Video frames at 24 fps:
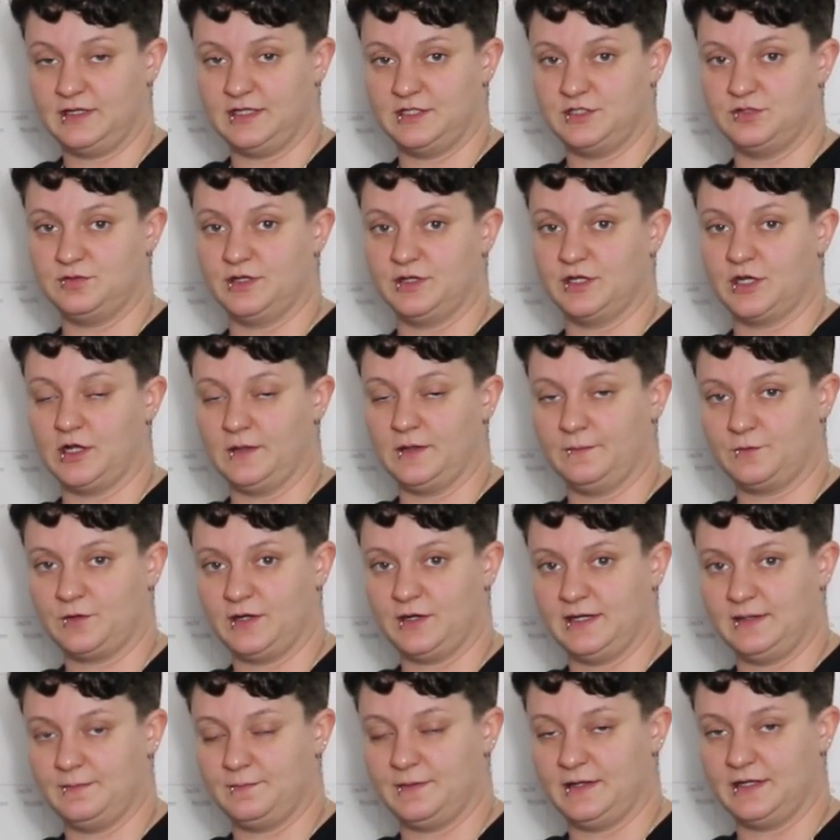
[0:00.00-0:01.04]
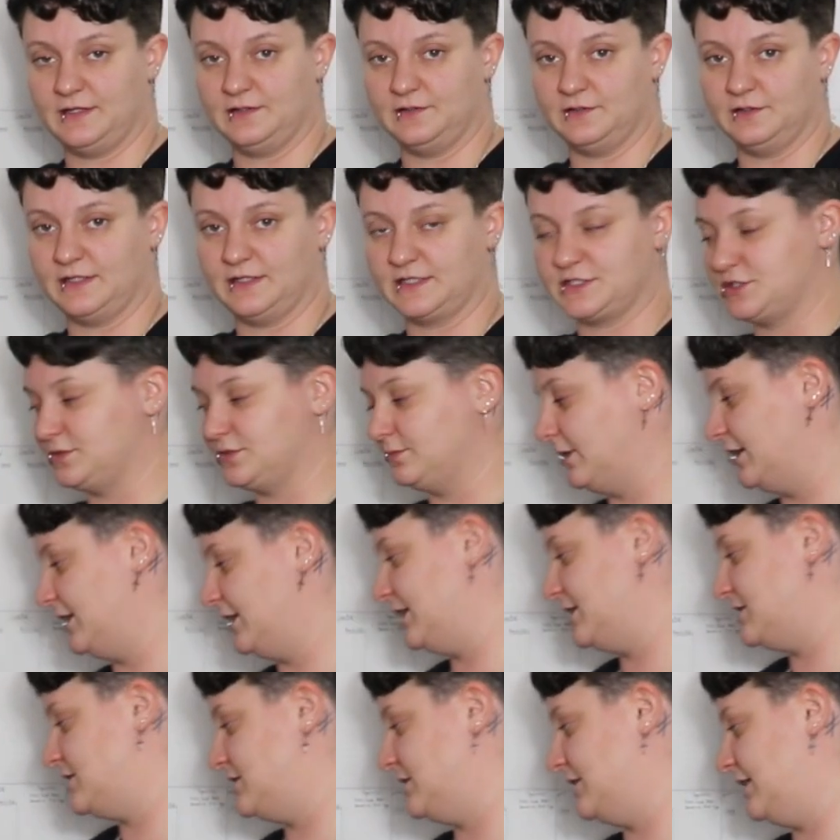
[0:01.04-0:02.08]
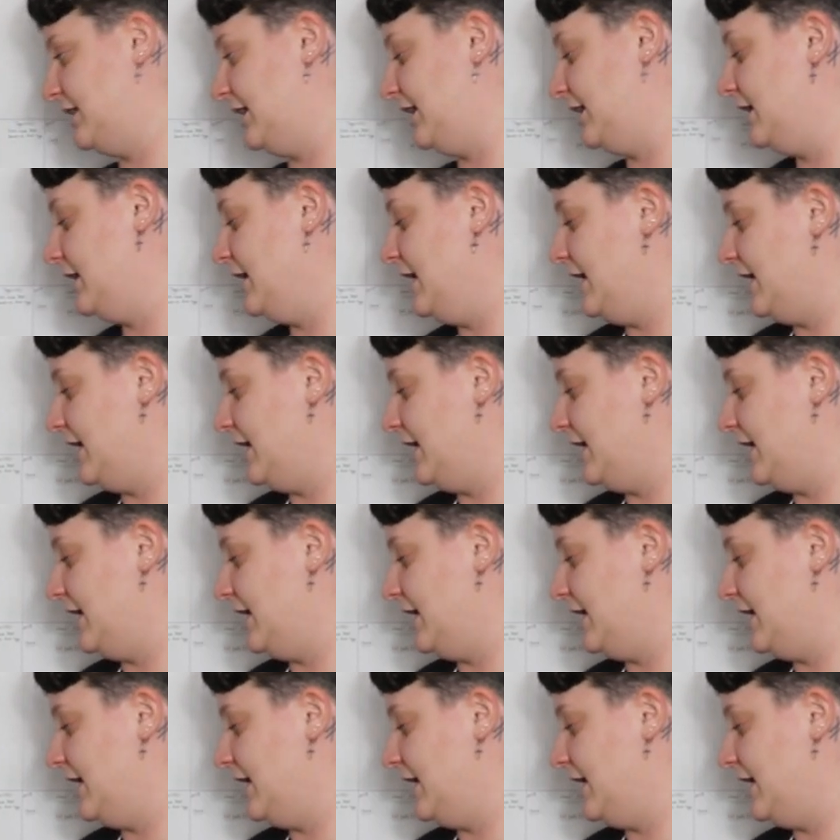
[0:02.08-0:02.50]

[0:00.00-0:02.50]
and you can upgrade and pay a little extra money to get